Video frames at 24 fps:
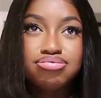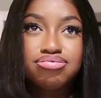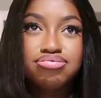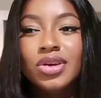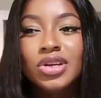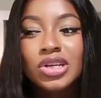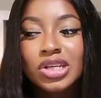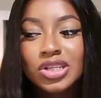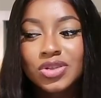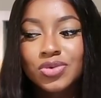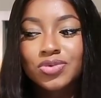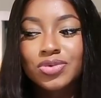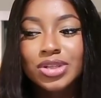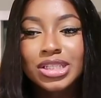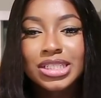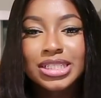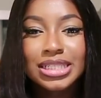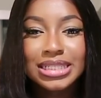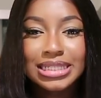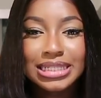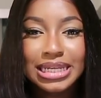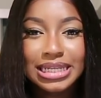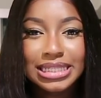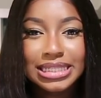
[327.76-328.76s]
you just
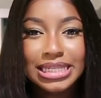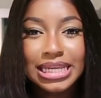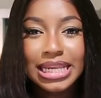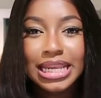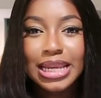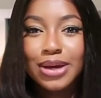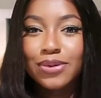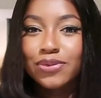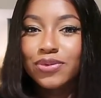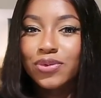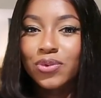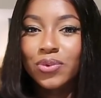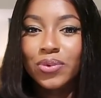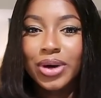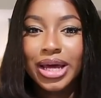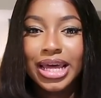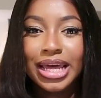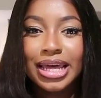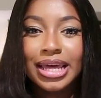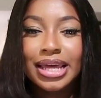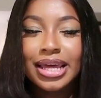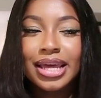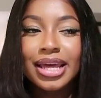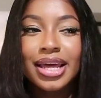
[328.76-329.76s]
reach a certain level
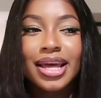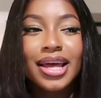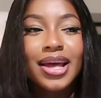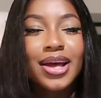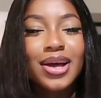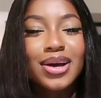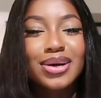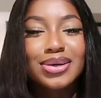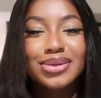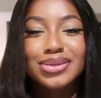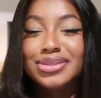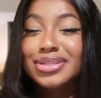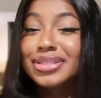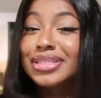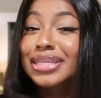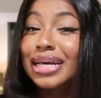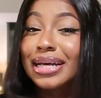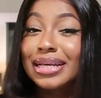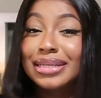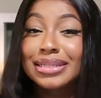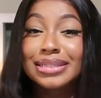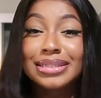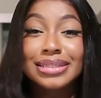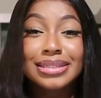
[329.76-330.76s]
where you just
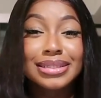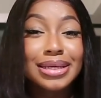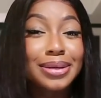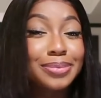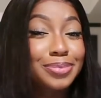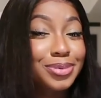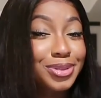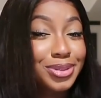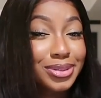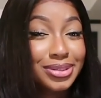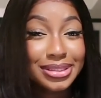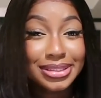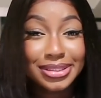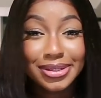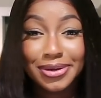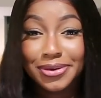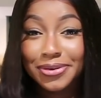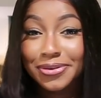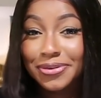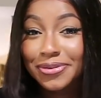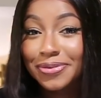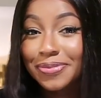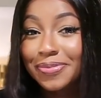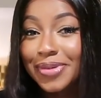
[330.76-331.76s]
accept
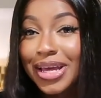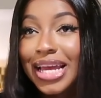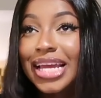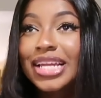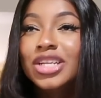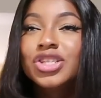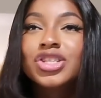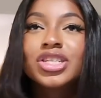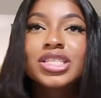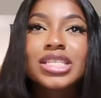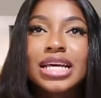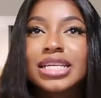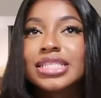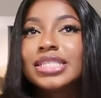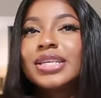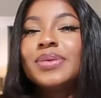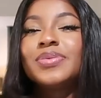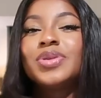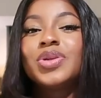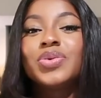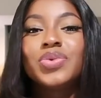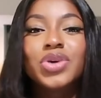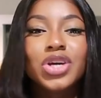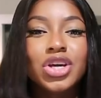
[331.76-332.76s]
yourself, man. You just
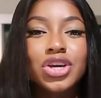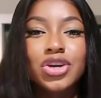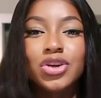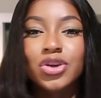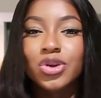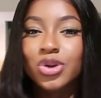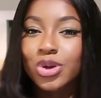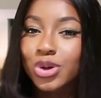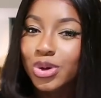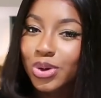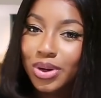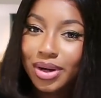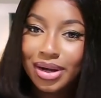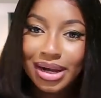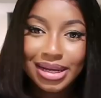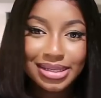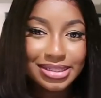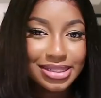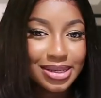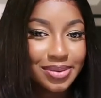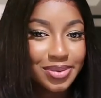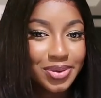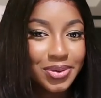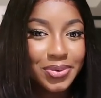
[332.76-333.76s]
accept the way you look,
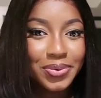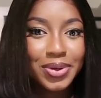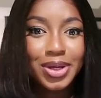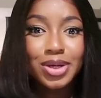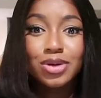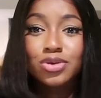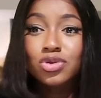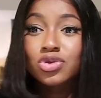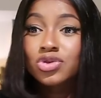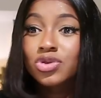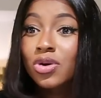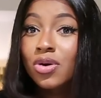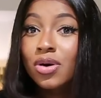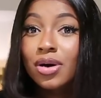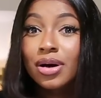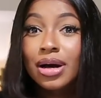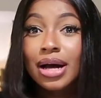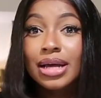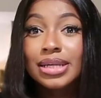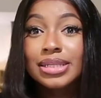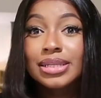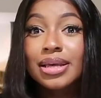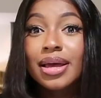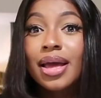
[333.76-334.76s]
accept the way you
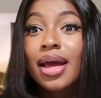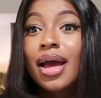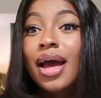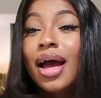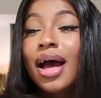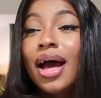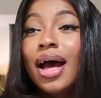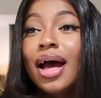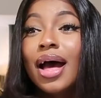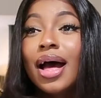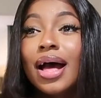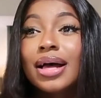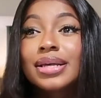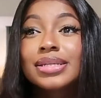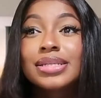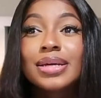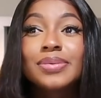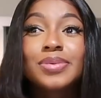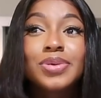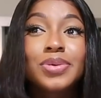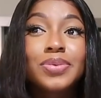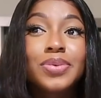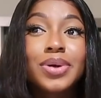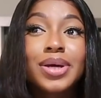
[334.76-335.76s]
talk,
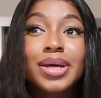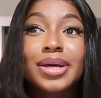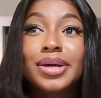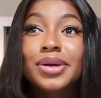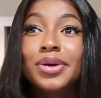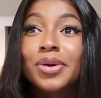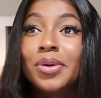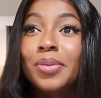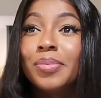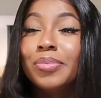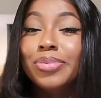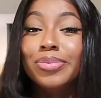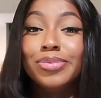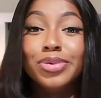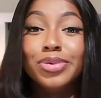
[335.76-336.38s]
accept the way your